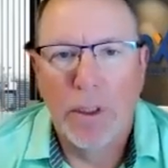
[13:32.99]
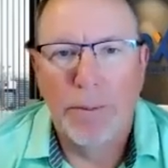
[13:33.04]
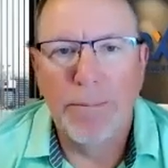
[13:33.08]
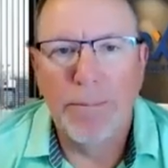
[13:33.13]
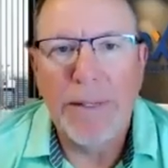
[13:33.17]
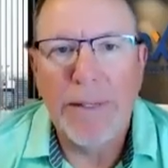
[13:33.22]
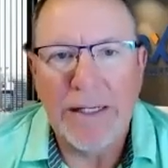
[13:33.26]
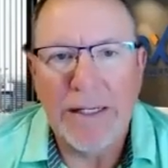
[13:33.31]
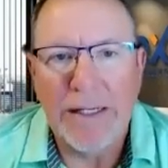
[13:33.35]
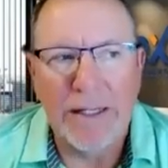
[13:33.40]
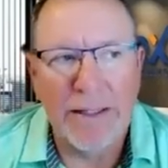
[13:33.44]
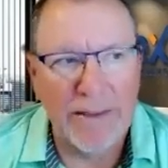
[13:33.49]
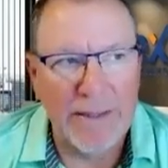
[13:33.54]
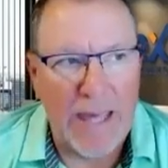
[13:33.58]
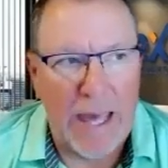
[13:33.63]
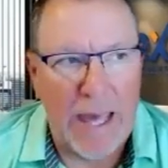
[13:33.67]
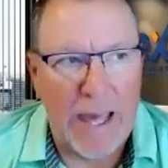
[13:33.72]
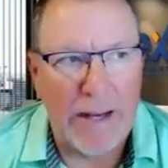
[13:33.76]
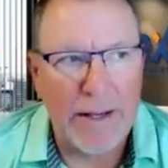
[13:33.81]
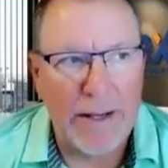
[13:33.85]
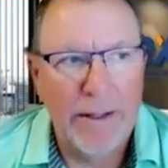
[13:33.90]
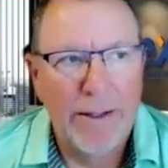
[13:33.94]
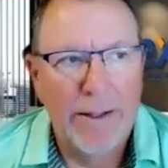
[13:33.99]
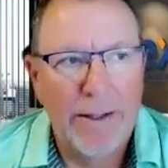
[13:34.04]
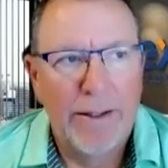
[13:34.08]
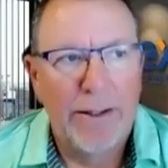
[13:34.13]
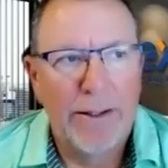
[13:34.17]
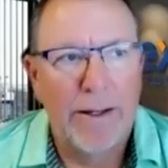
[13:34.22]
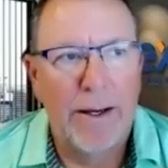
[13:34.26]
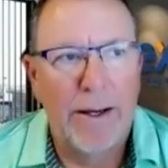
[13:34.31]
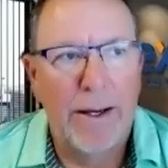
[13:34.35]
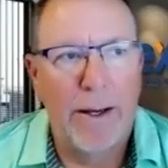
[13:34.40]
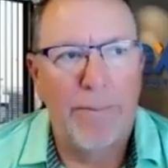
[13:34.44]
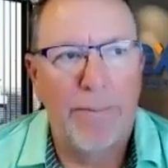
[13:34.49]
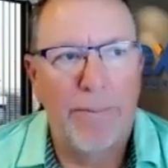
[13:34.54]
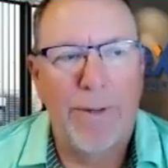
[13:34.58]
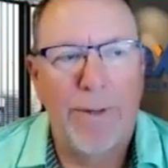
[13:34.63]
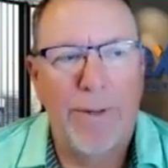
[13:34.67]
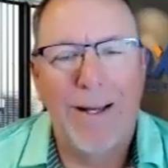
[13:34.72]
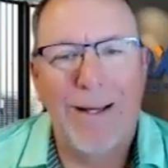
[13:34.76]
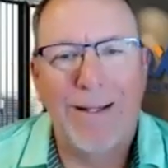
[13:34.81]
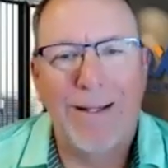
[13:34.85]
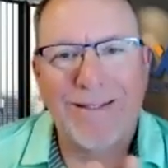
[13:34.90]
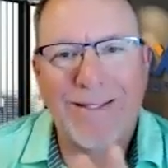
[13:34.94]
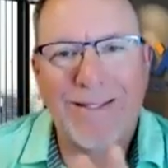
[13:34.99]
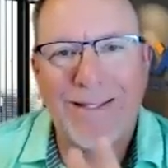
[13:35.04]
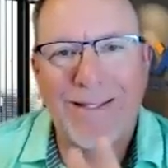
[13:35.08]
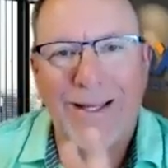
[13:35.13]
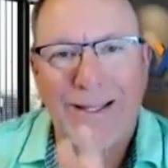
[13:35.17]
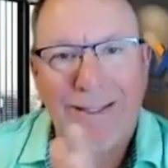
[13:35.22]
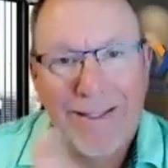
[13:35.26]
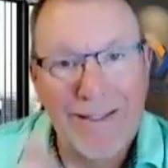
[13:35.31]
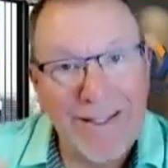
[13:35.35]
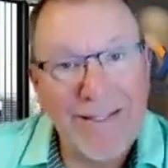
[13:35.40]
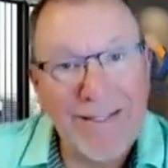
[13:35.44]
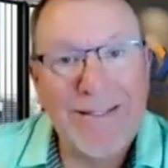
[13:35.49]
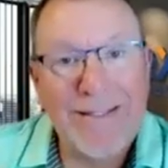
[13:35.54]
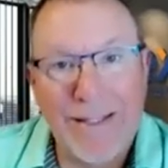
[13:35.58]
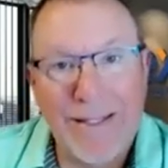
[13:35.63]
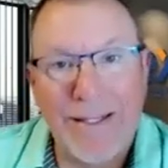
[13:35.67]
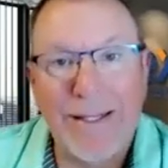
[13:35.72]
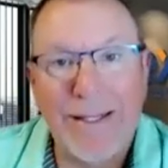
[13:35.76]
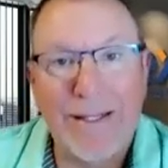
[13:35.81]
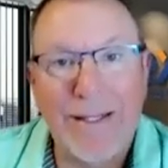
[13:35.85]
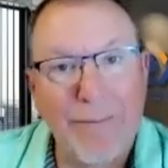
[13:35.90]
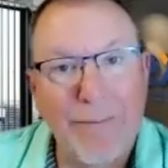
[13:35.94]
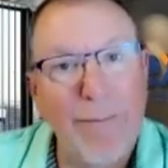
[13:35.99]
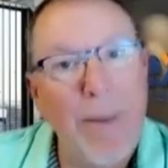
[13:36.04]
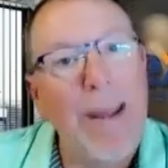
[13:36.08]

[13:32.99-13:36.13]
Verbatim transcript: meaning that a listing